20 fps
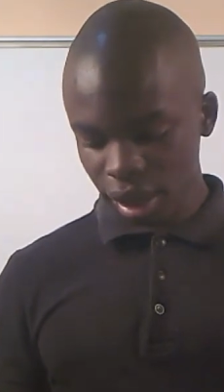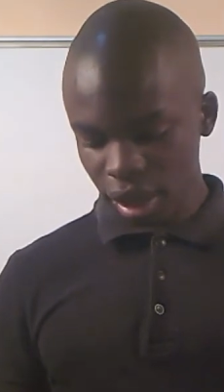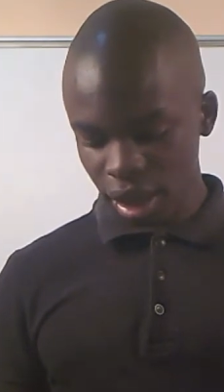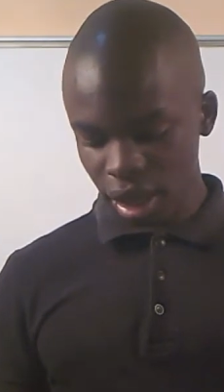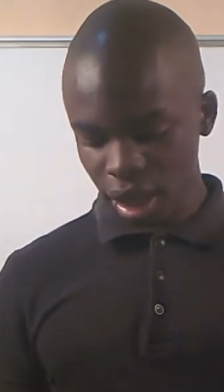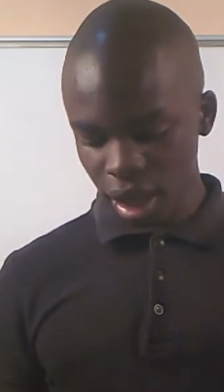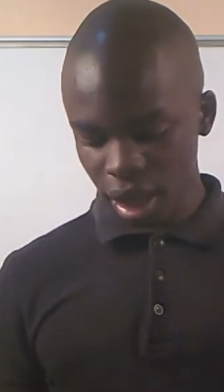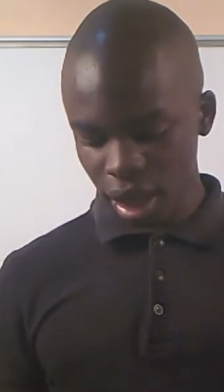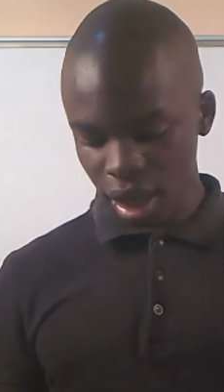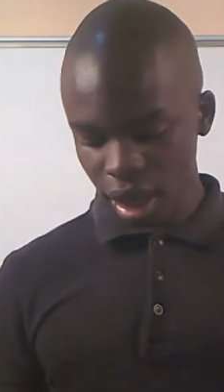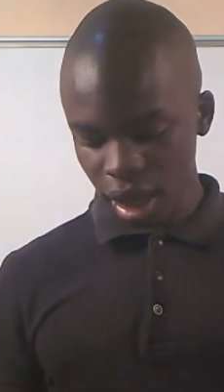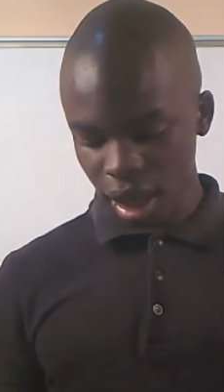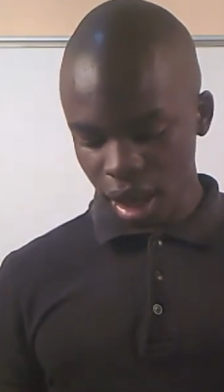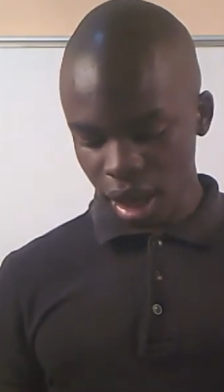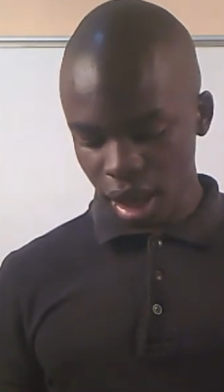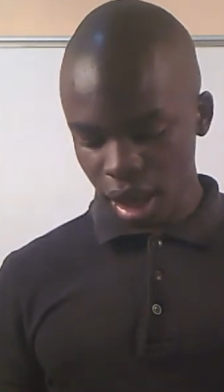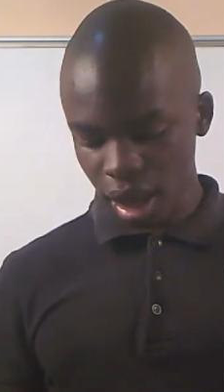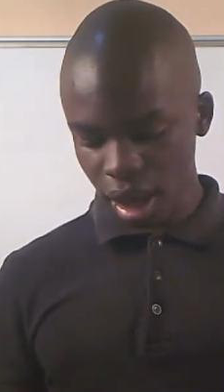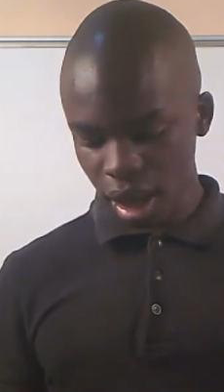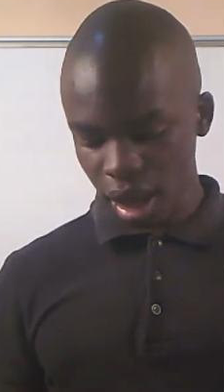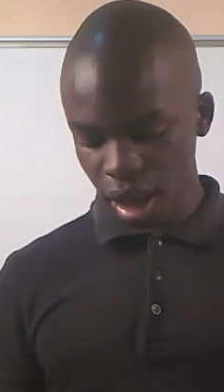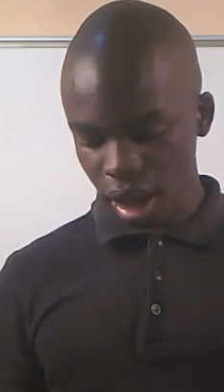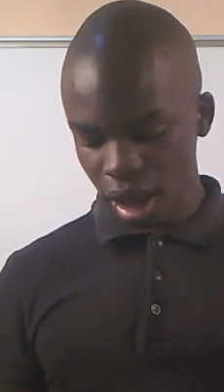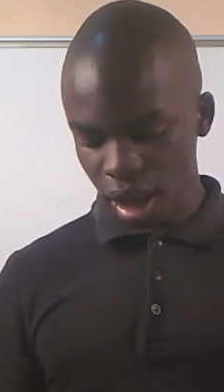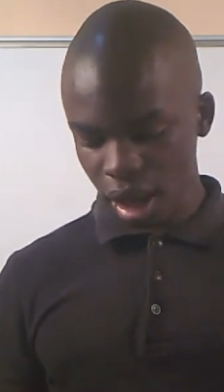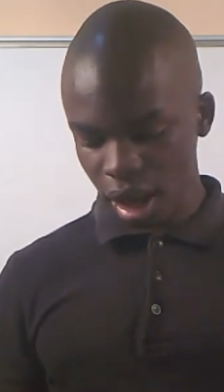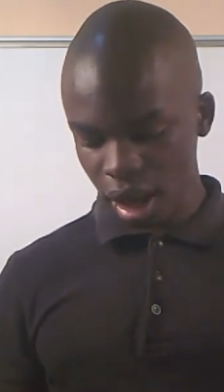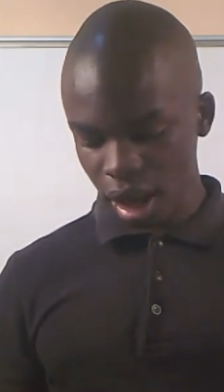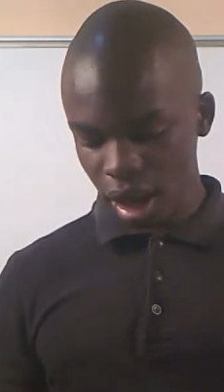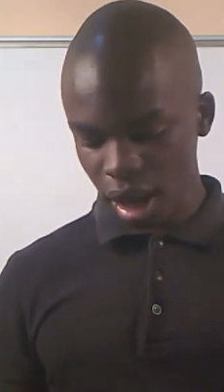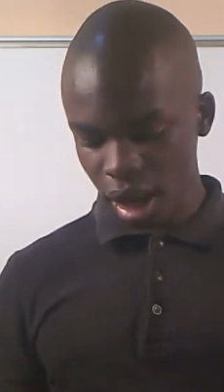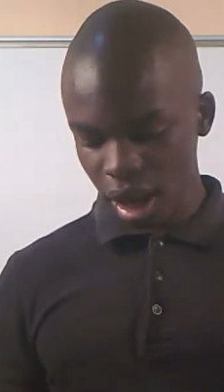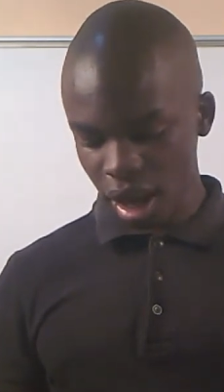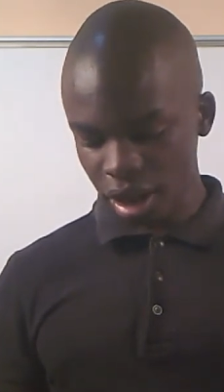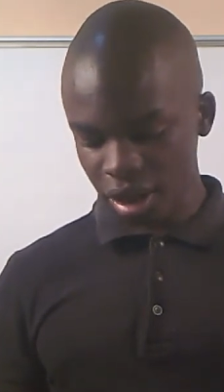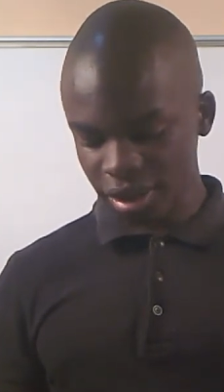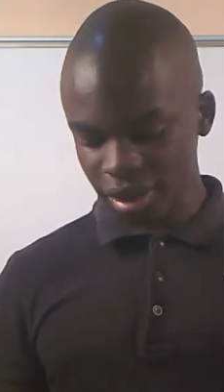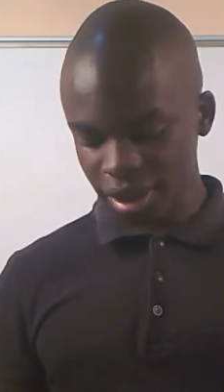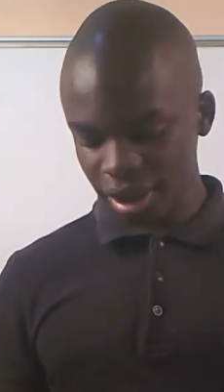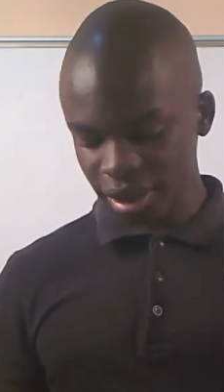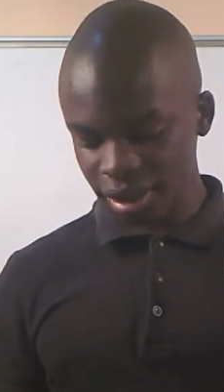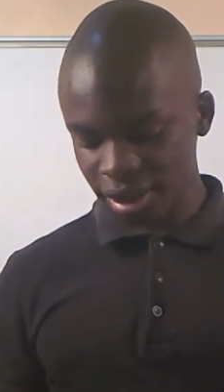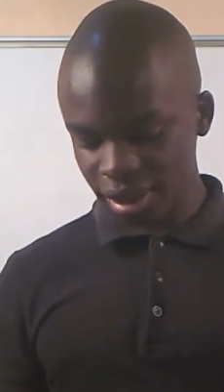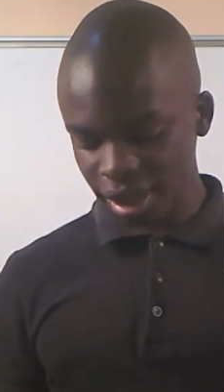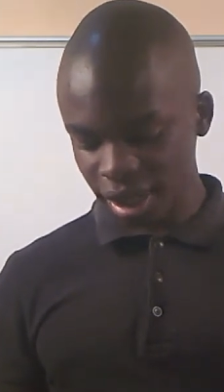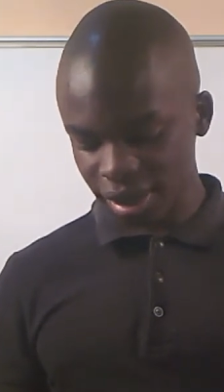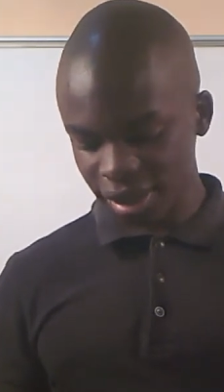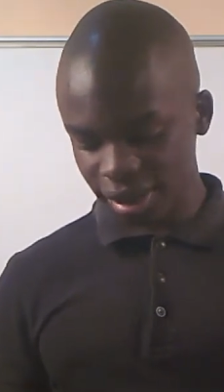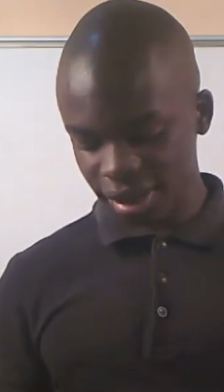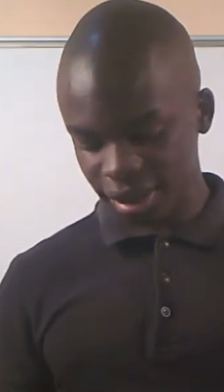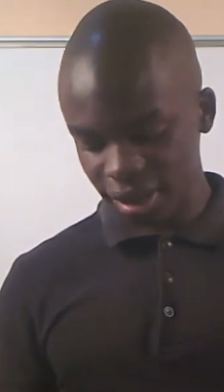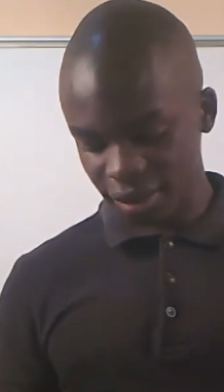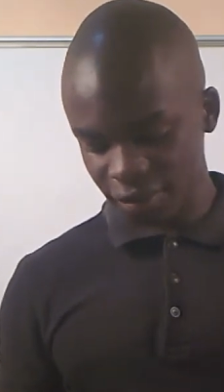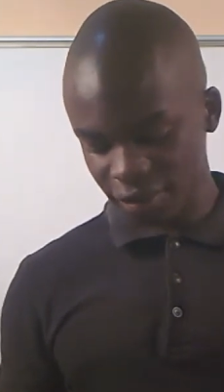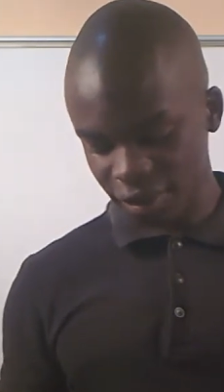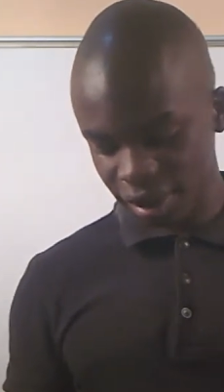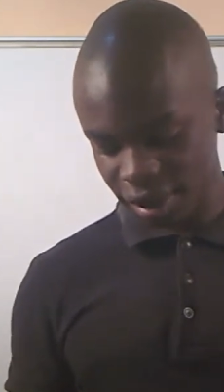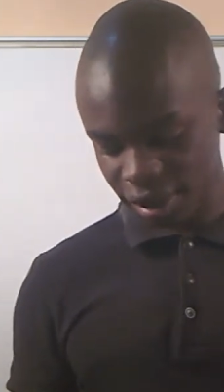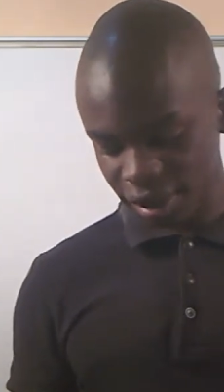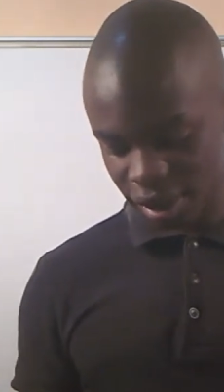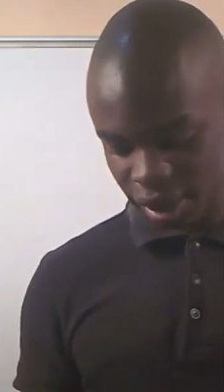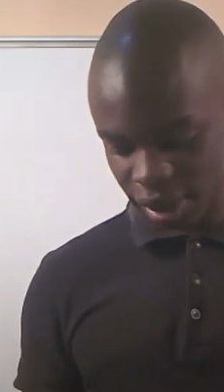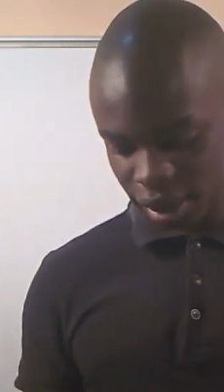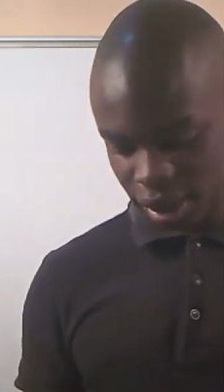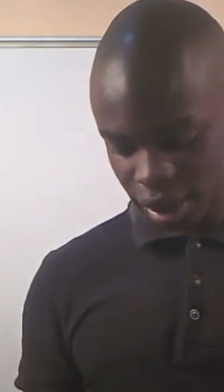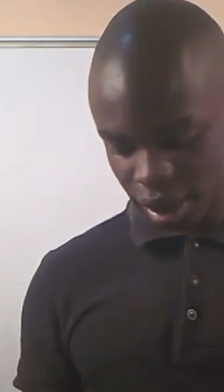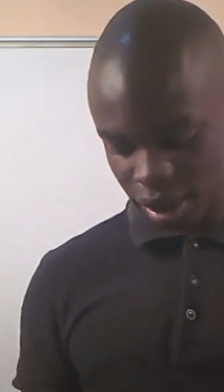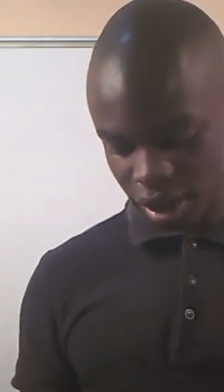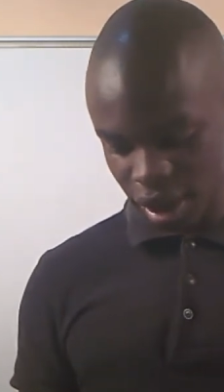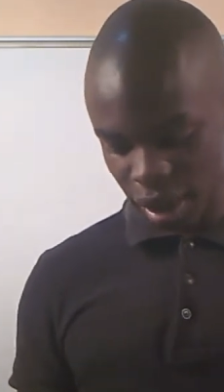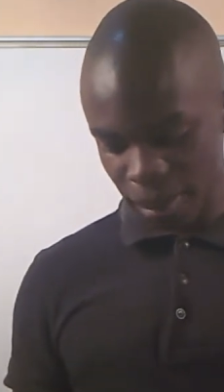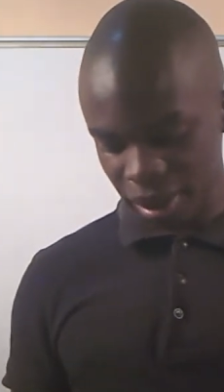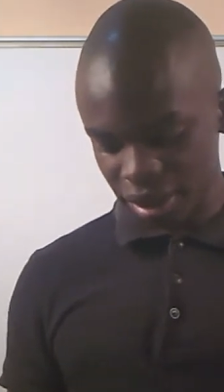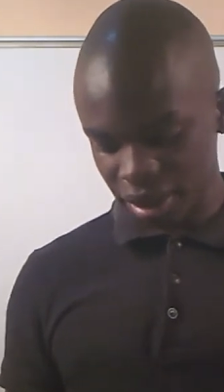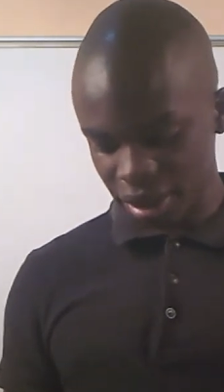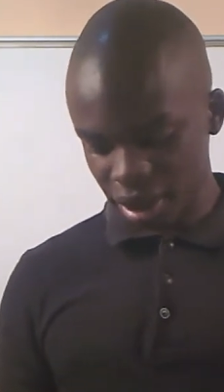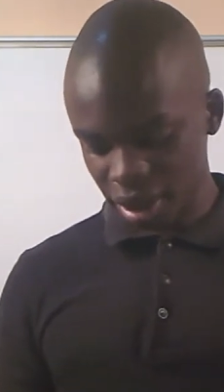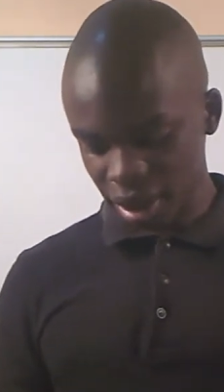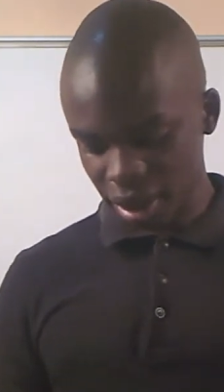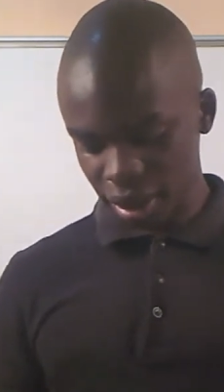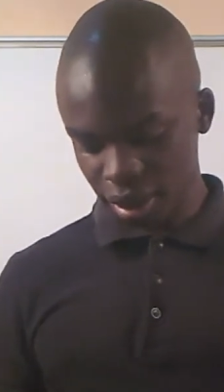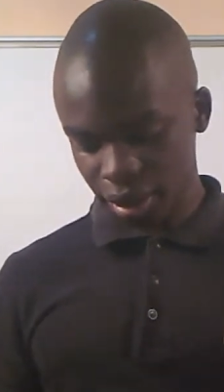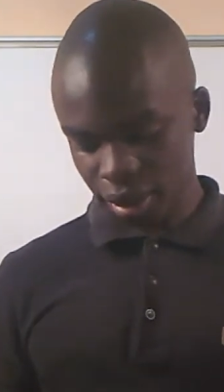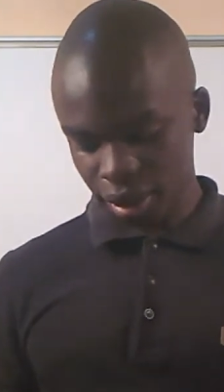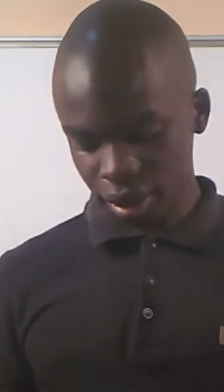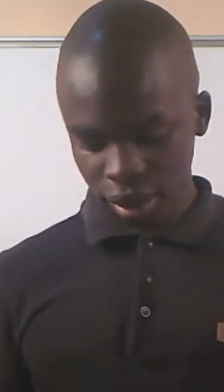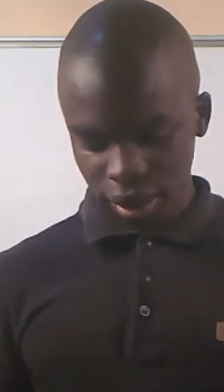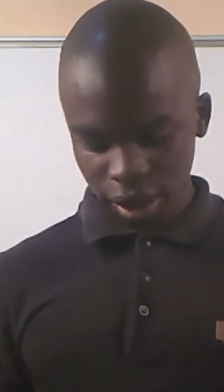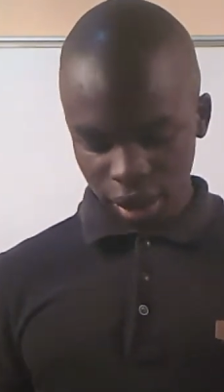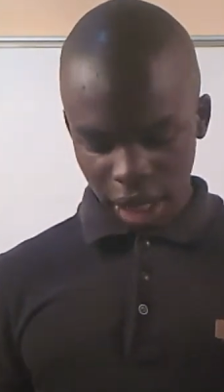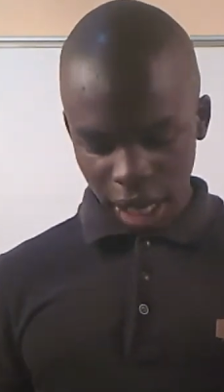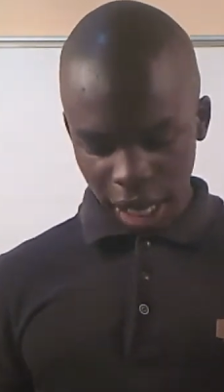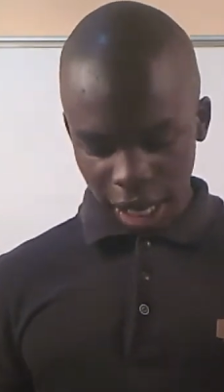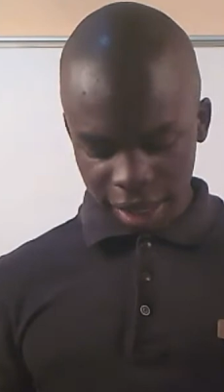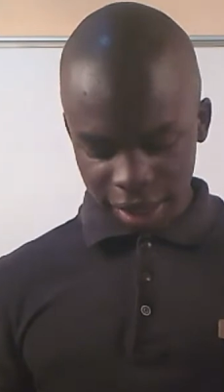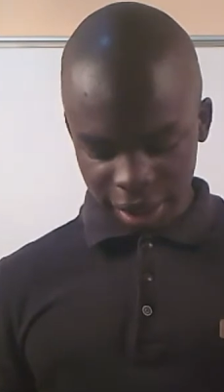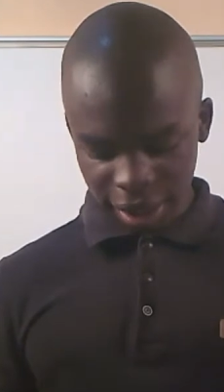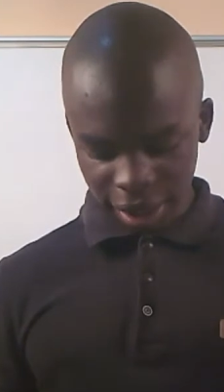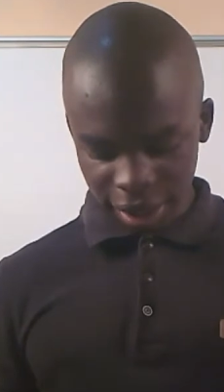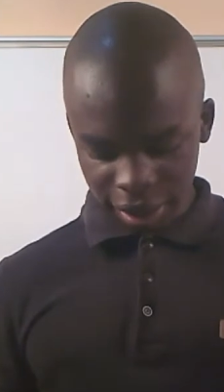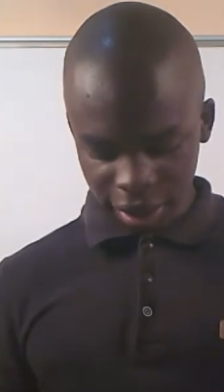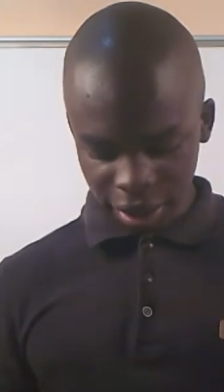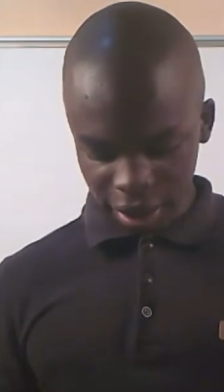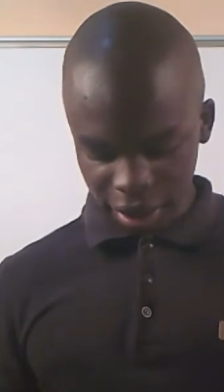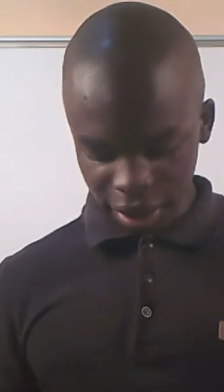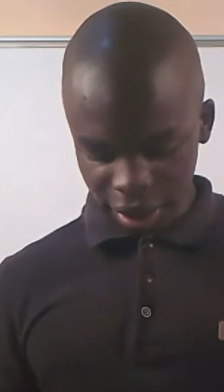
and it's exercise 17 number 3, and it